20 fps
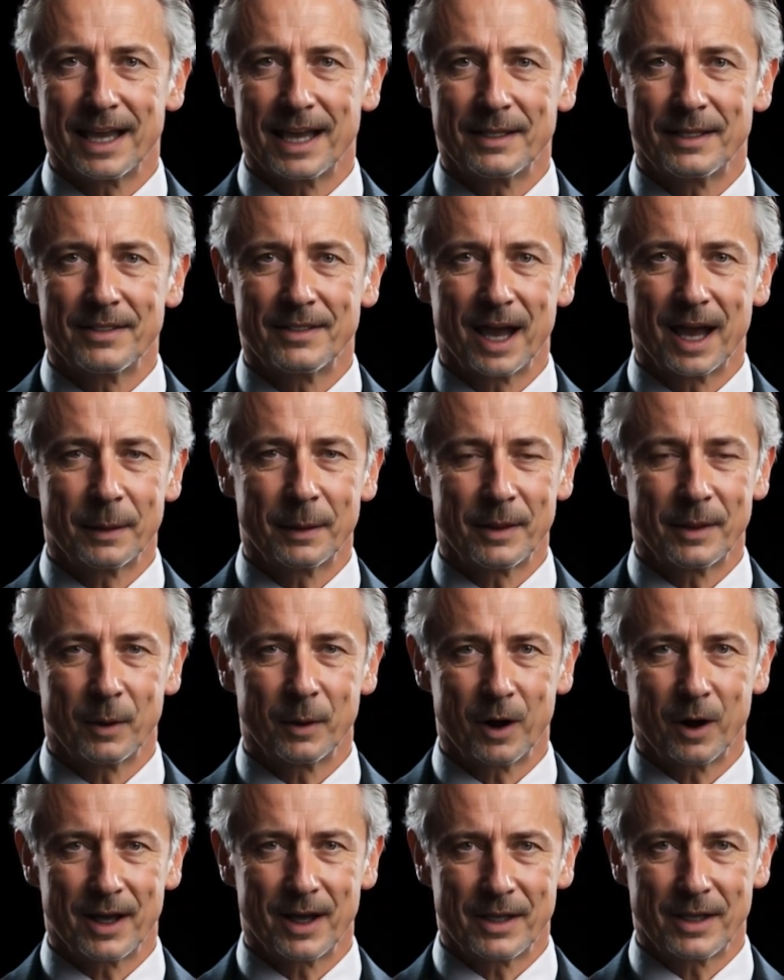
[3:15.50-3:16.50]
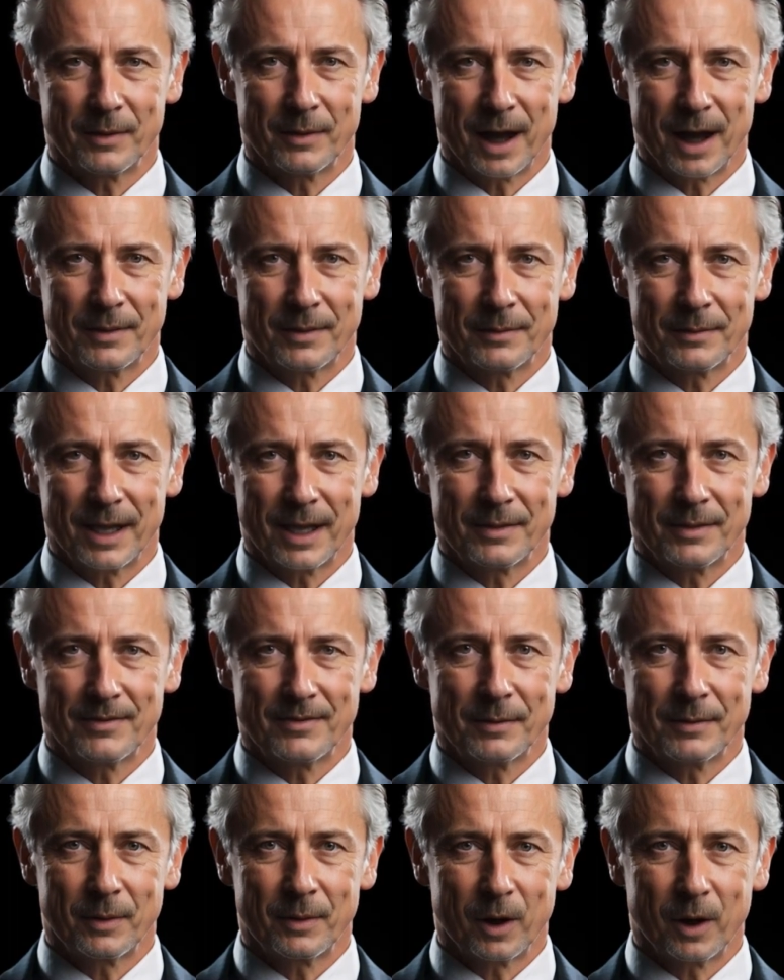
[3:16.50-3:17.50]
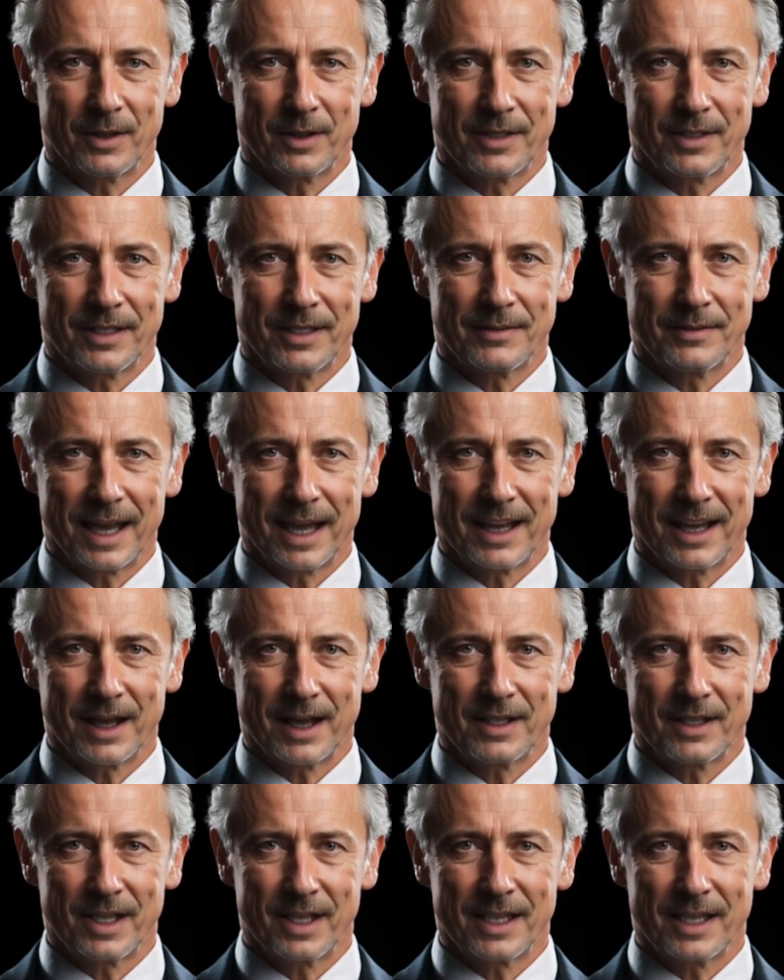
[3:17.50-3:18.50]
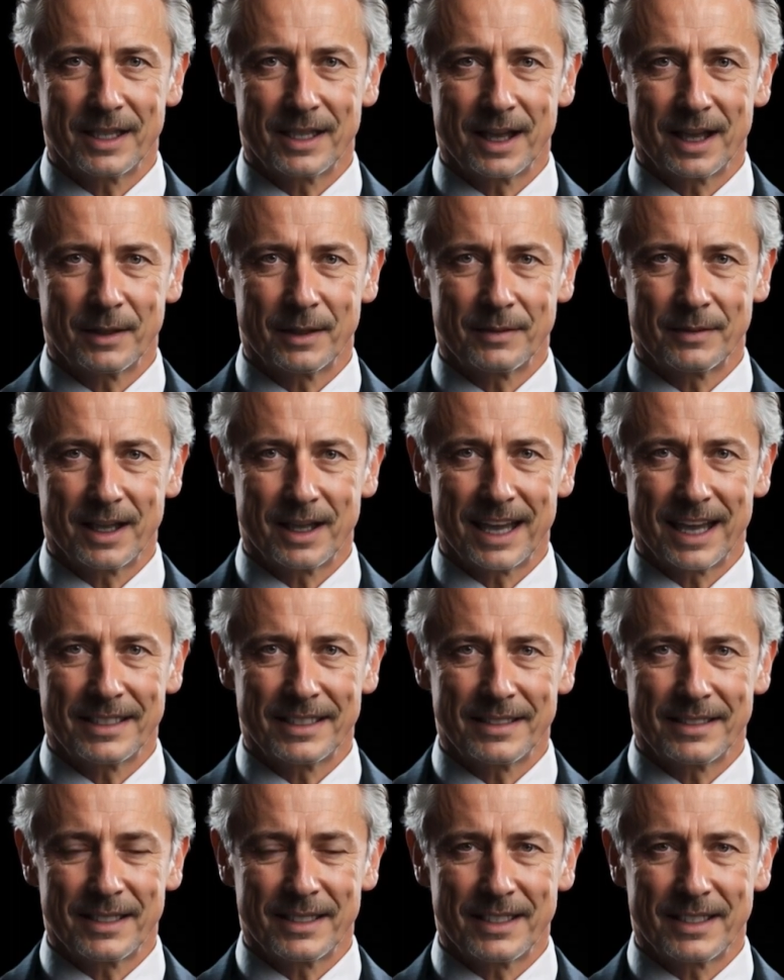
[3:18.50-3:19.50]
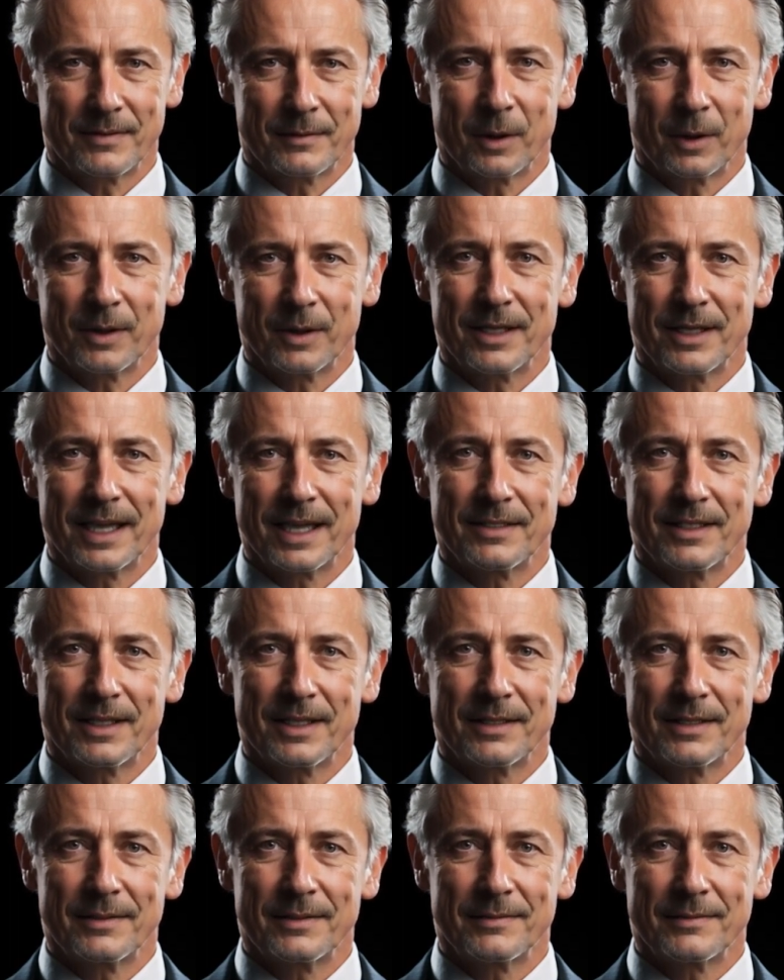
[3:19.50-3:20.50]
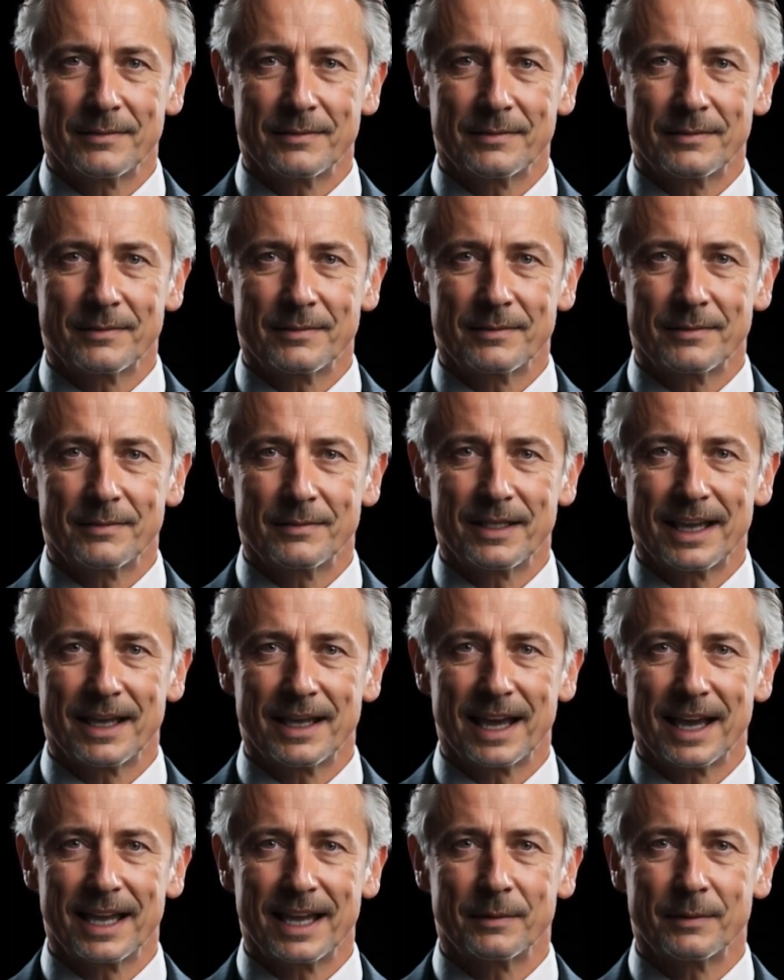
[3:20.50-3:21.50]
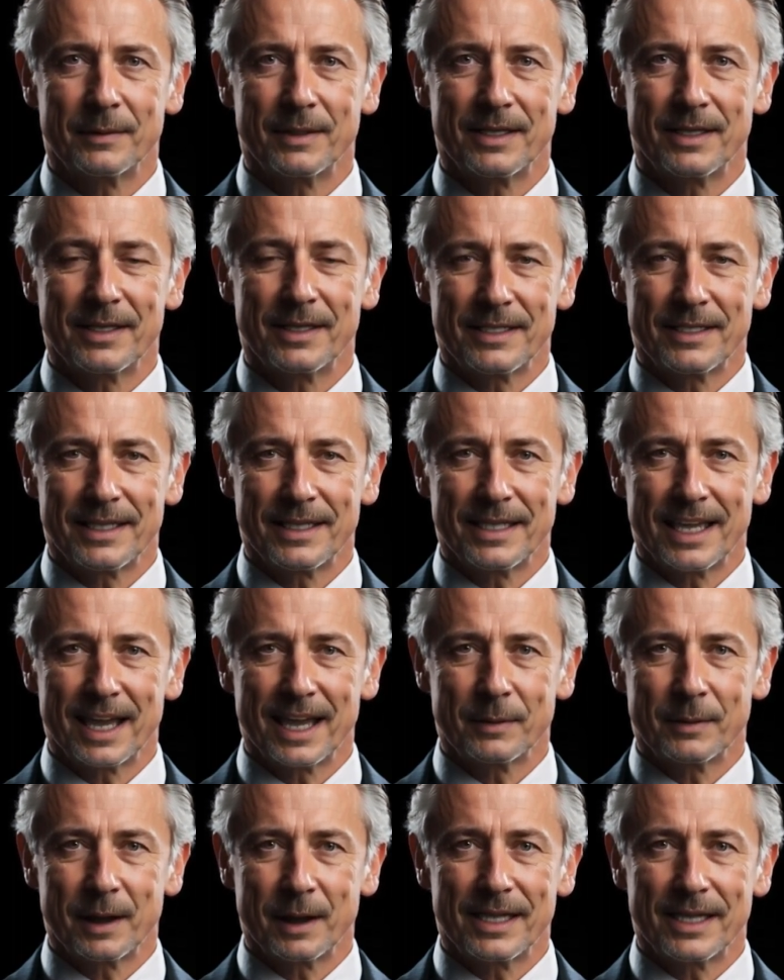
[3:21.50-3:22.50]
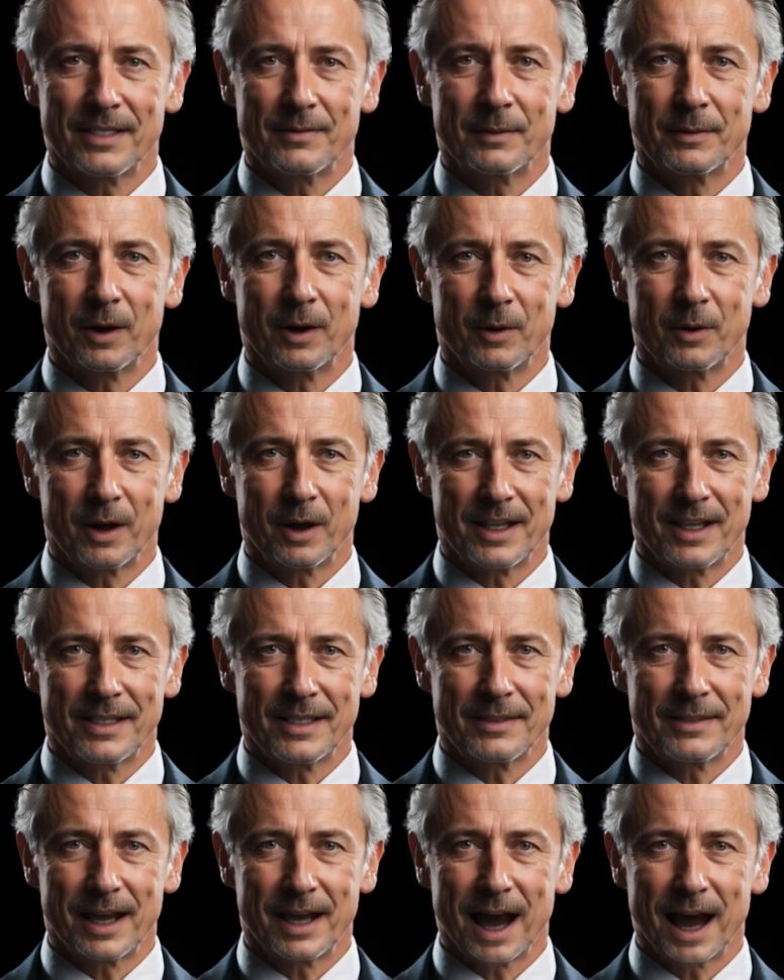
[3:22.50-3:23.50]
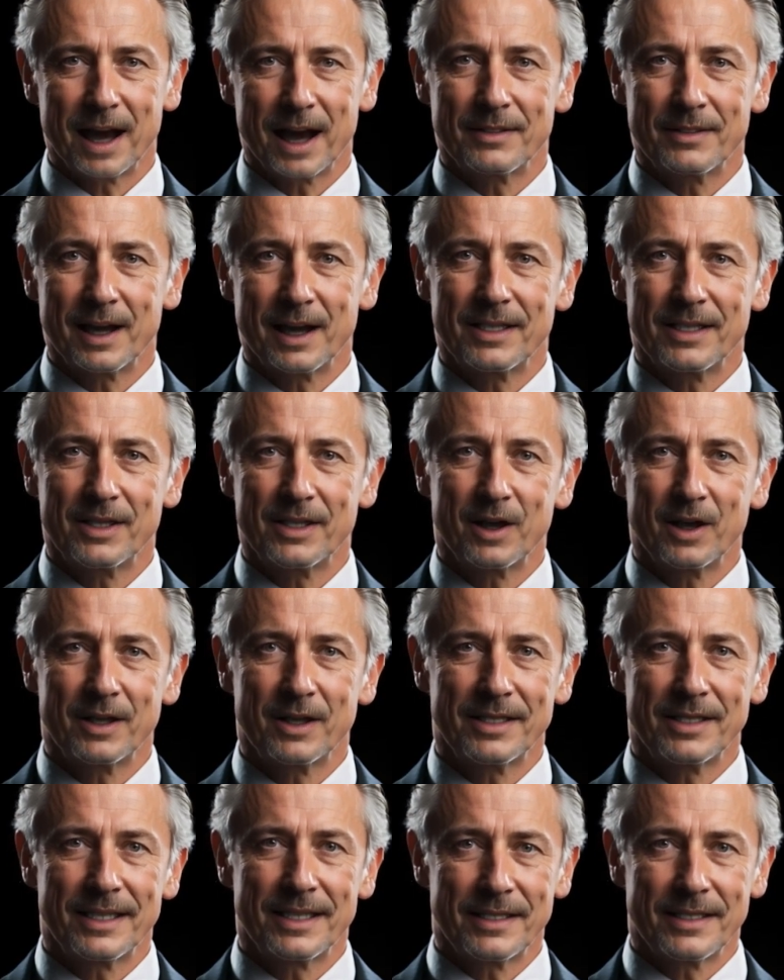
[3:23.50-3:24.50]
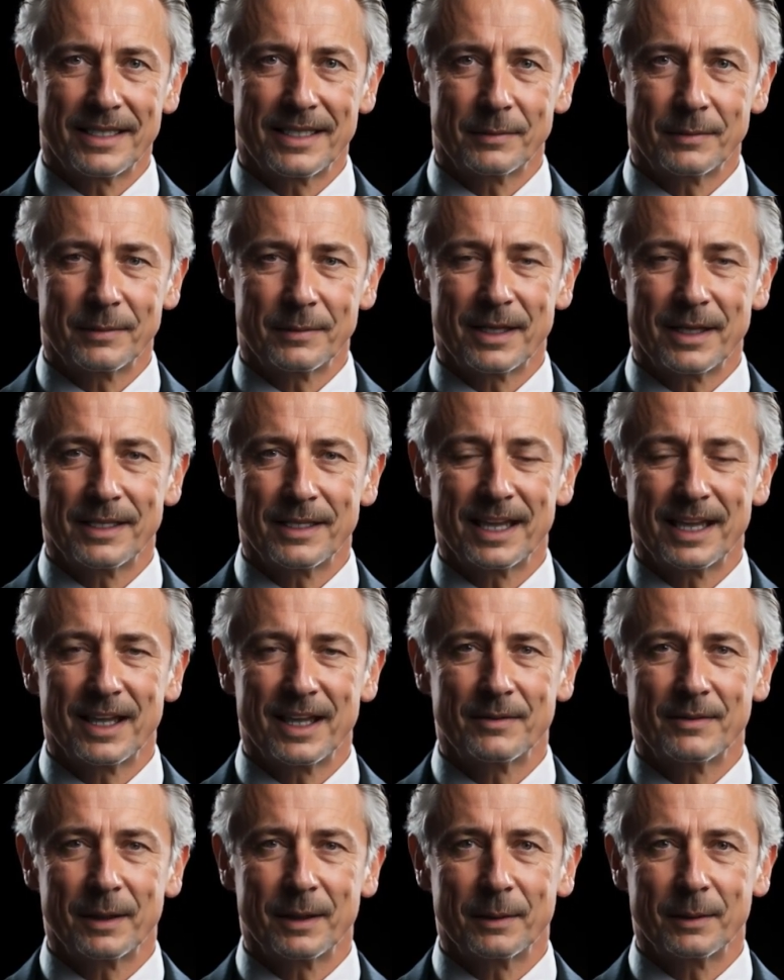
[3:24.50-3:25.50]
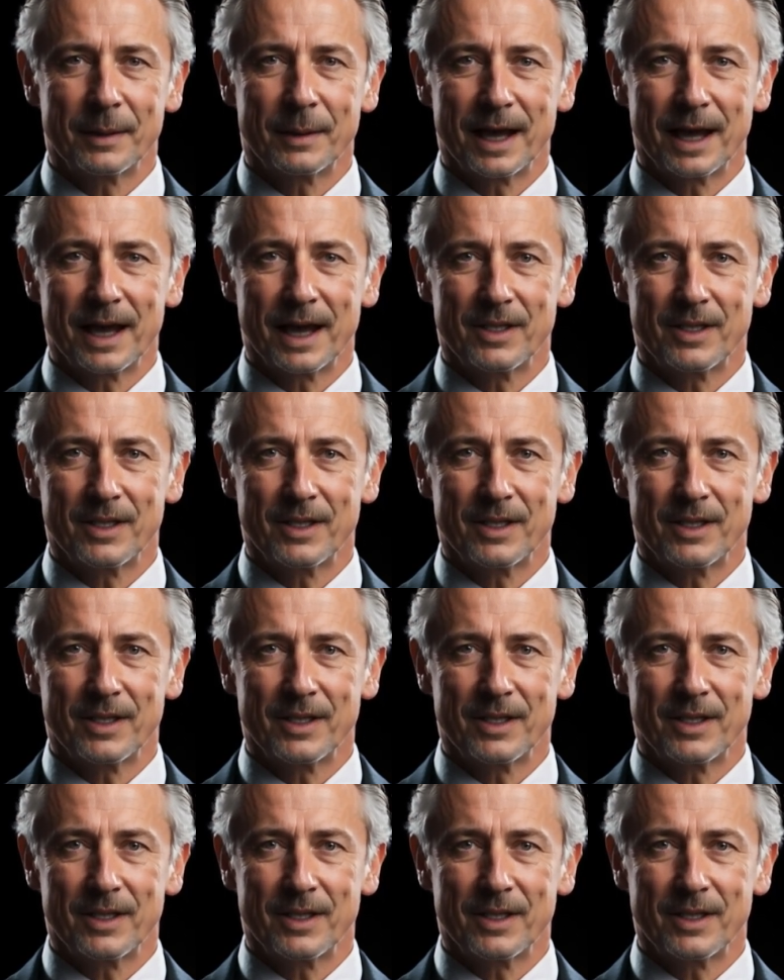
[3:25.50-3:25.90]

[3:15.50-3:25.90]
The mirror and tape measure can be used in the following manner. Use of mirror. With the assistance of an assistant, position a mirror flat against one of the room's walls.